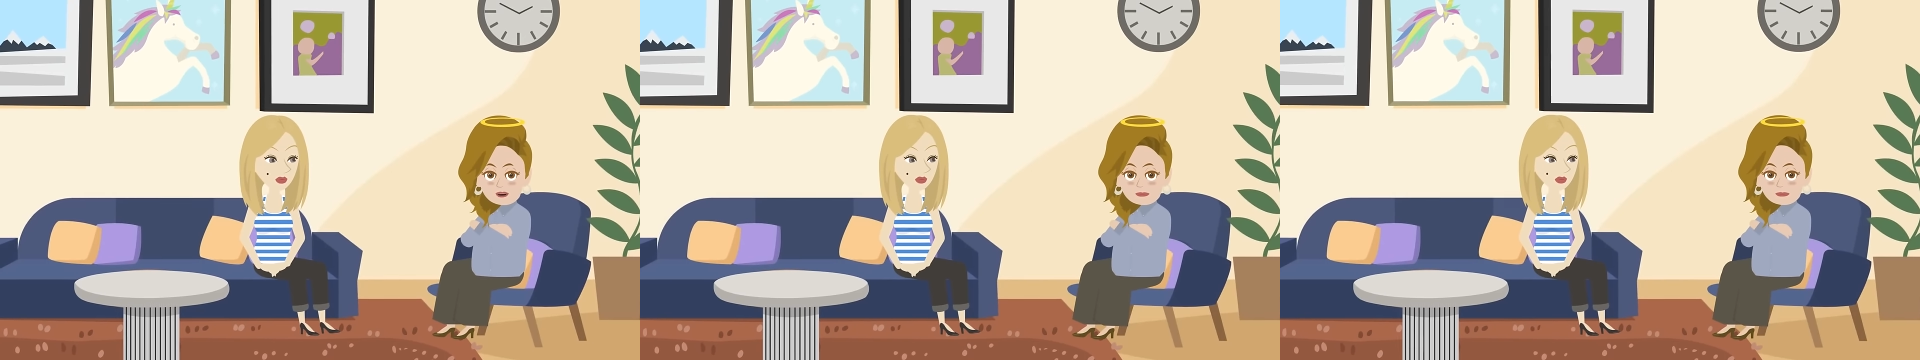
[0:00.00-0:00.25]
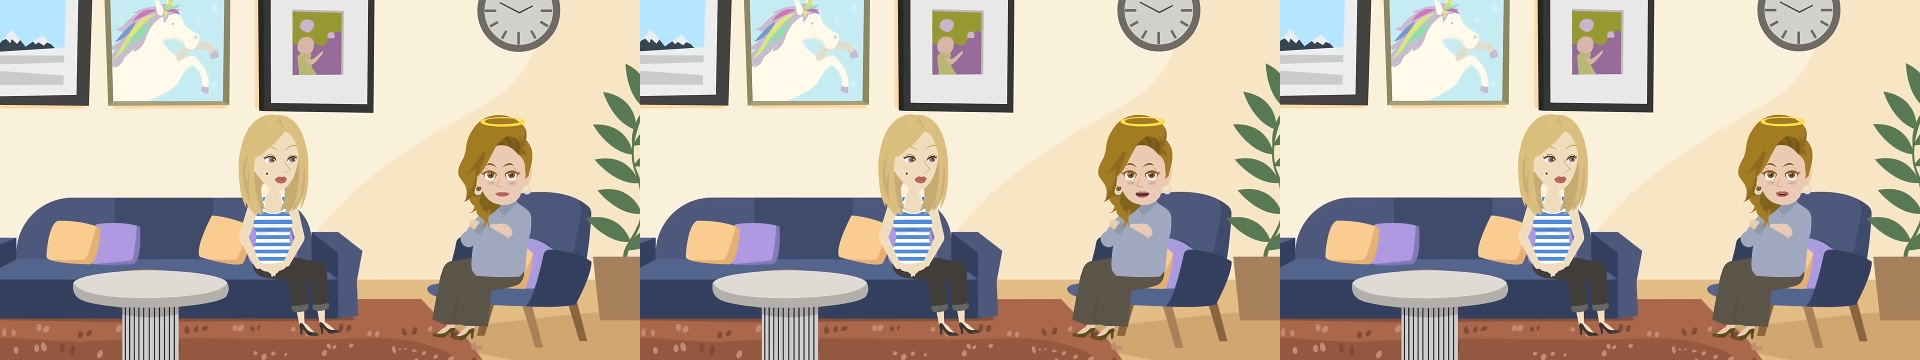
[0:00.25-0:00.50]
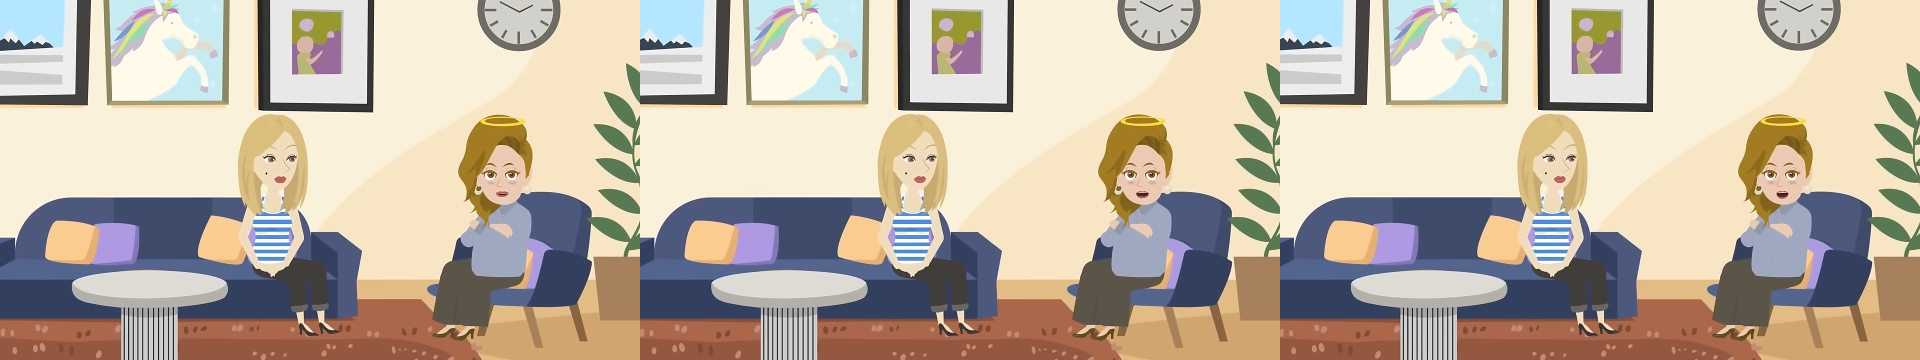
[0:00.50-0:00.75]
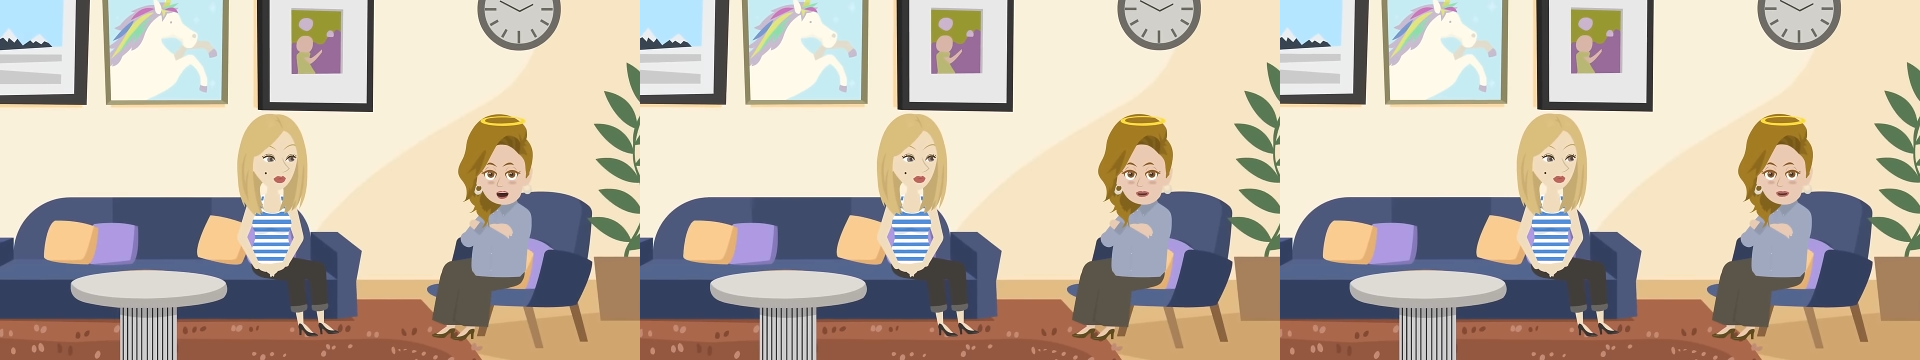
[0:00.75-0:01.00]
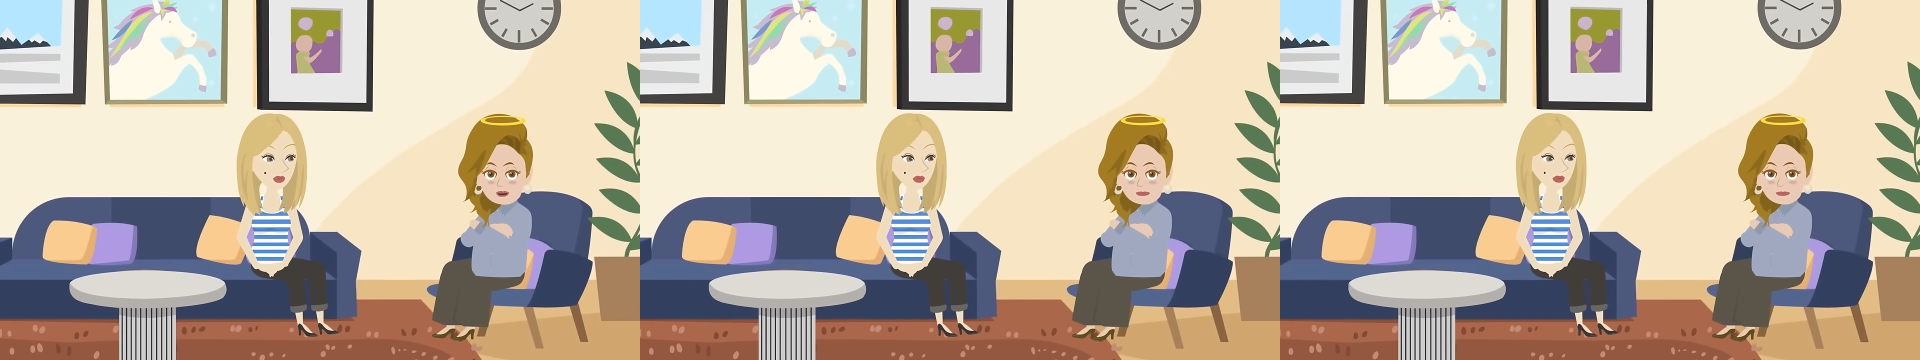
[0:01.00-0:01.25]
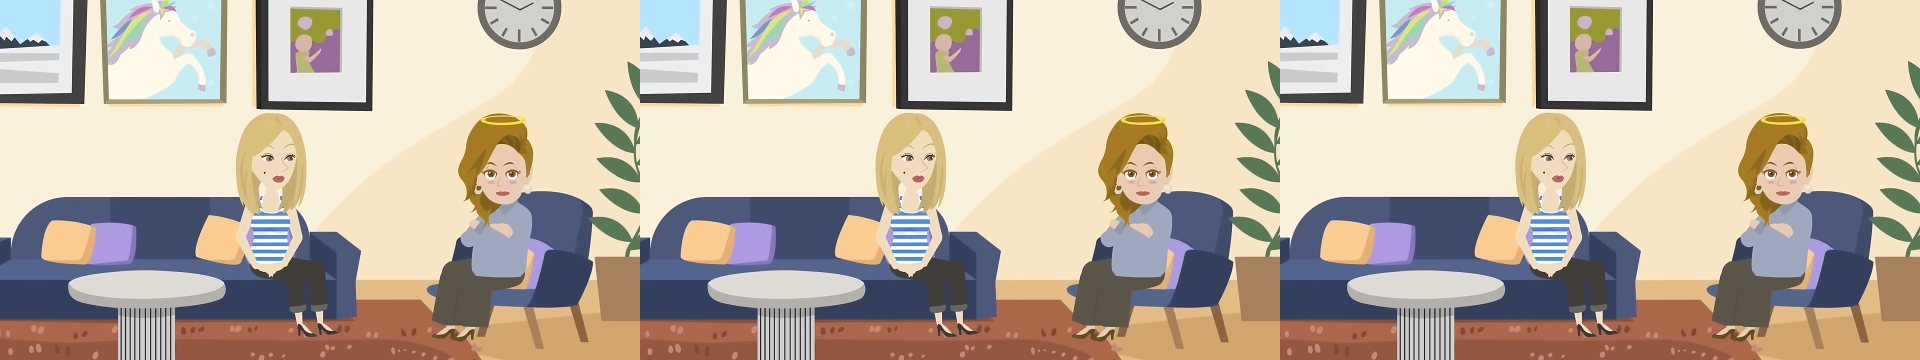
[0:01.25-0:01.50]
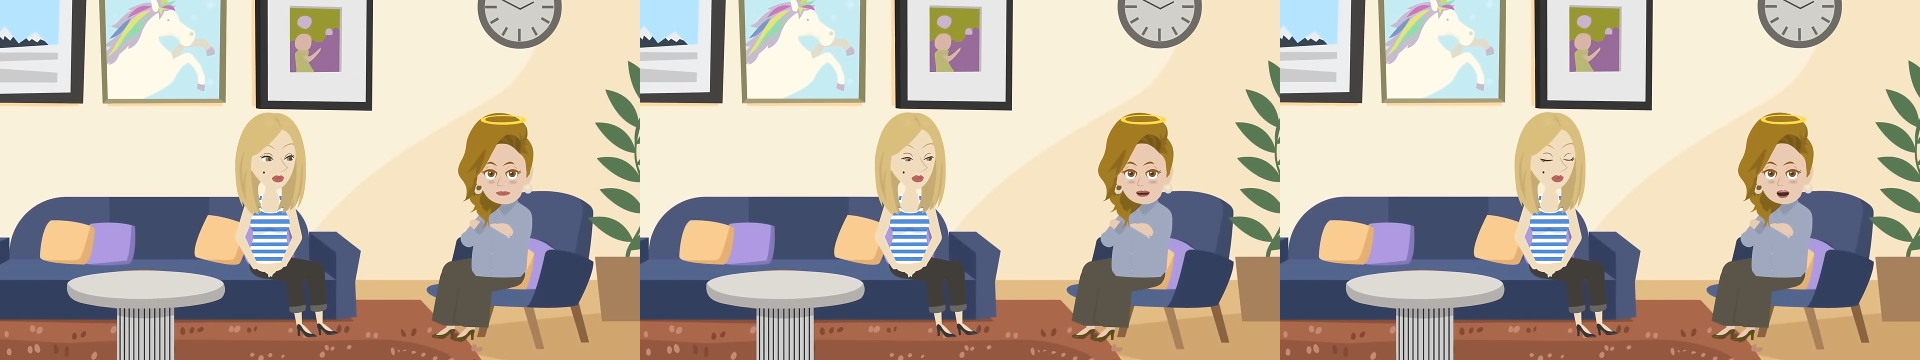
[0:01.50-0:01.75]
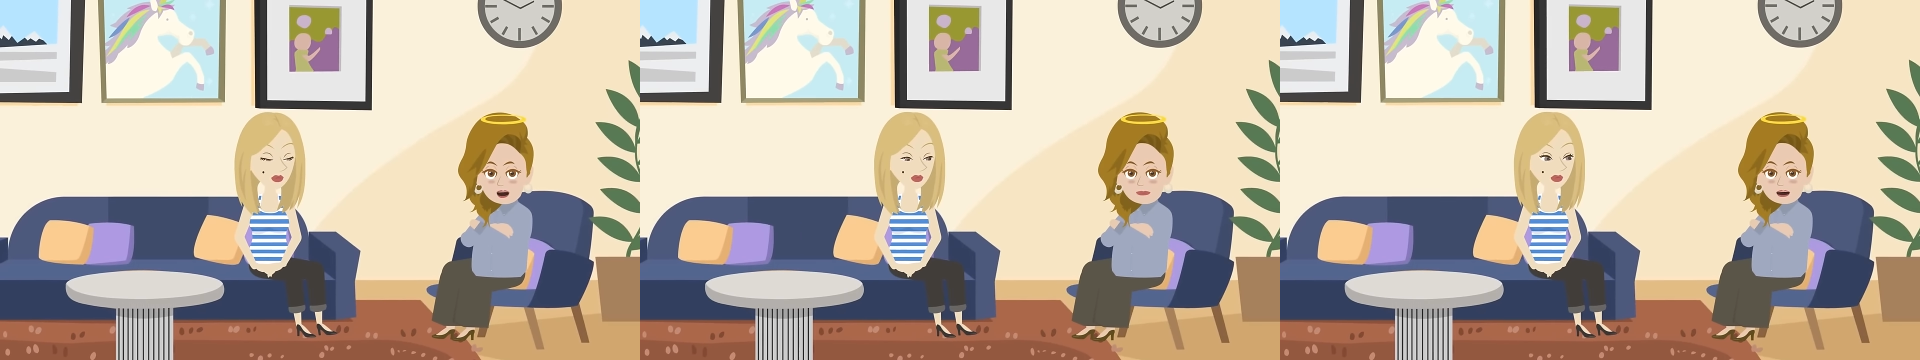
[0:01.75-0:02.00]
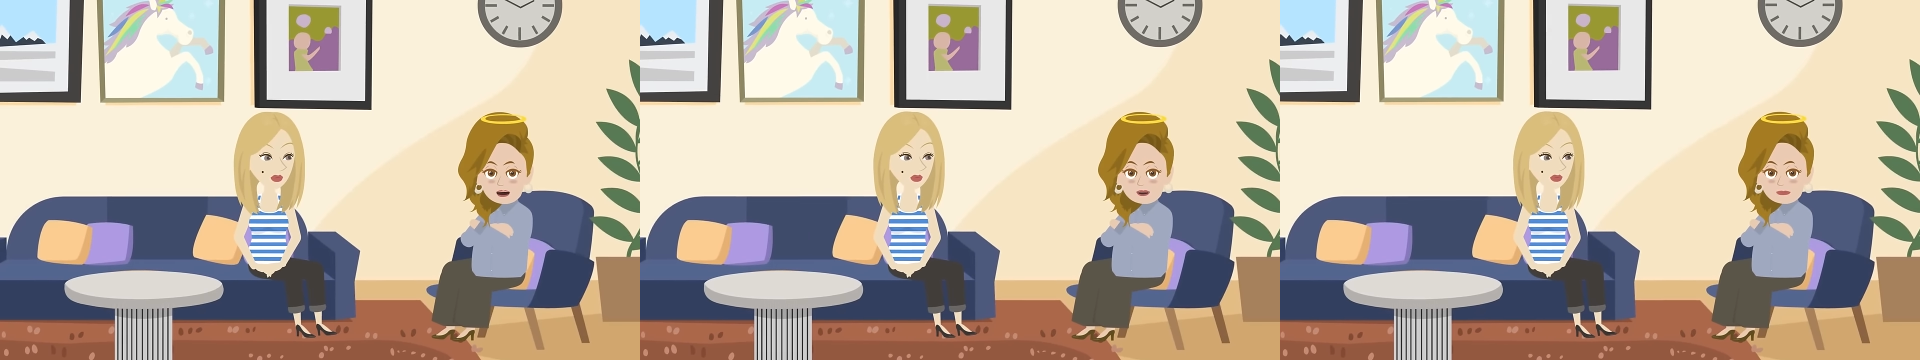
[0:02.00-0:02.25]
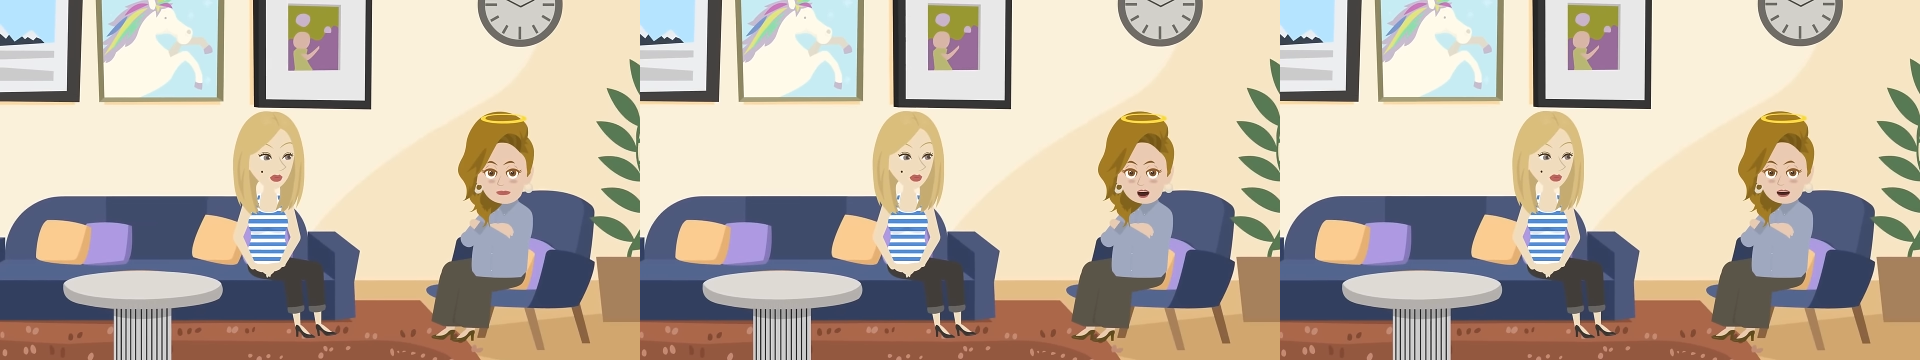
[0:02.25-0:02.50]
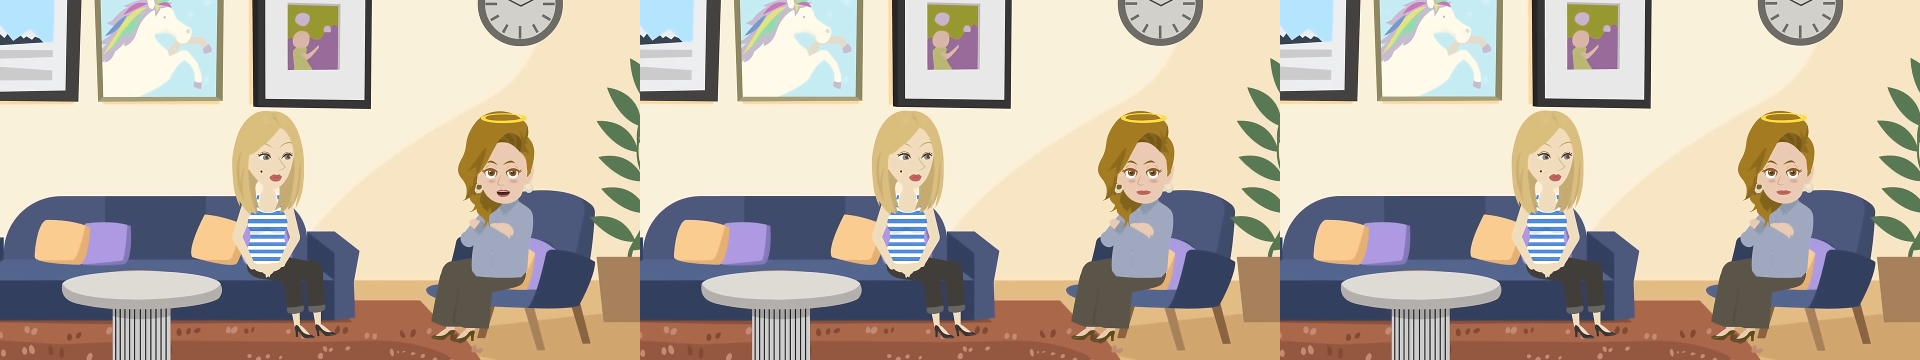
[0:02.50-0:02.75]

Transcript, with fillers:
Speaker 1: it is another. It really comes down